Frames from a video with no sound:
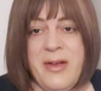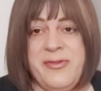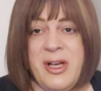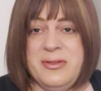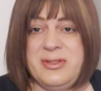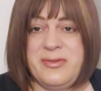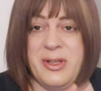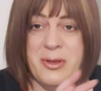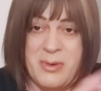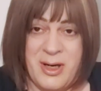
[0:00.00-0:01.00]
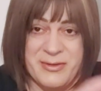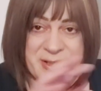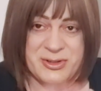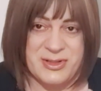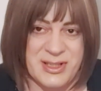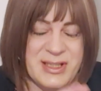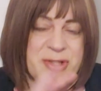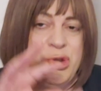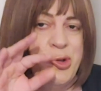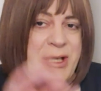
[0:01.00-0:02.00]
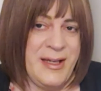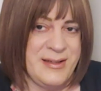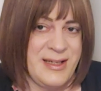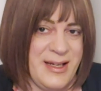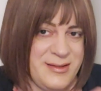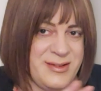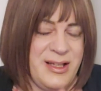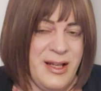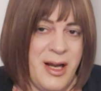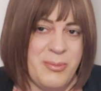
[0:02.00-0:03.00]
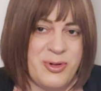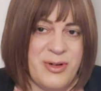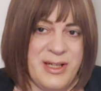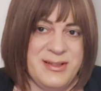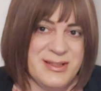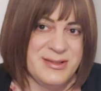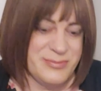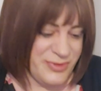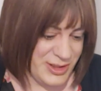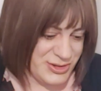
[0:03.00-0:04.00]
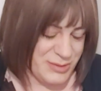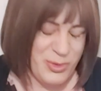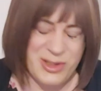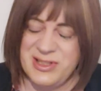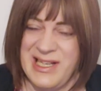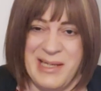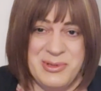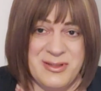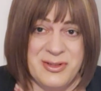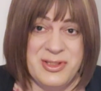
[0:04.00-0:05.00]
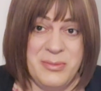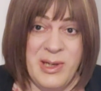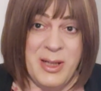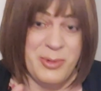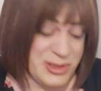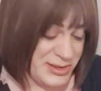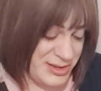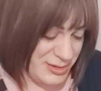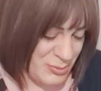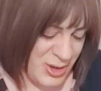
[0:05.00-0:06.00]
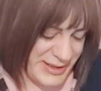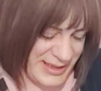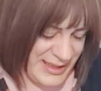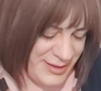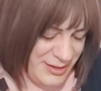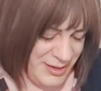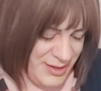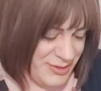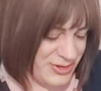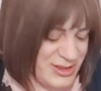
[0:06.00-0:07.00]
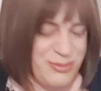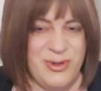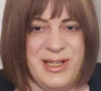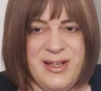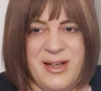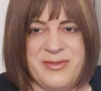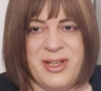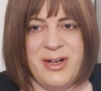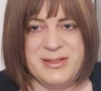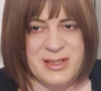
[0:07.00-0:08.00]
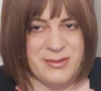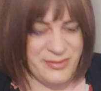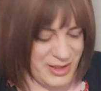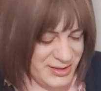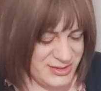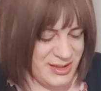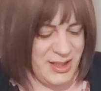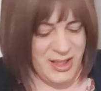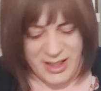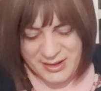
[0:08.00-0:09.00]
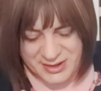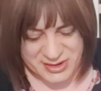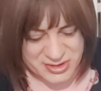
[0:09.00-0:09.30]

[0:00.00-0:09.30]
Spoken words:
if those of you who are interested in this, you can get the upgraded version, which is absolutely superb, which I still might get because I really love the idea of this. And this is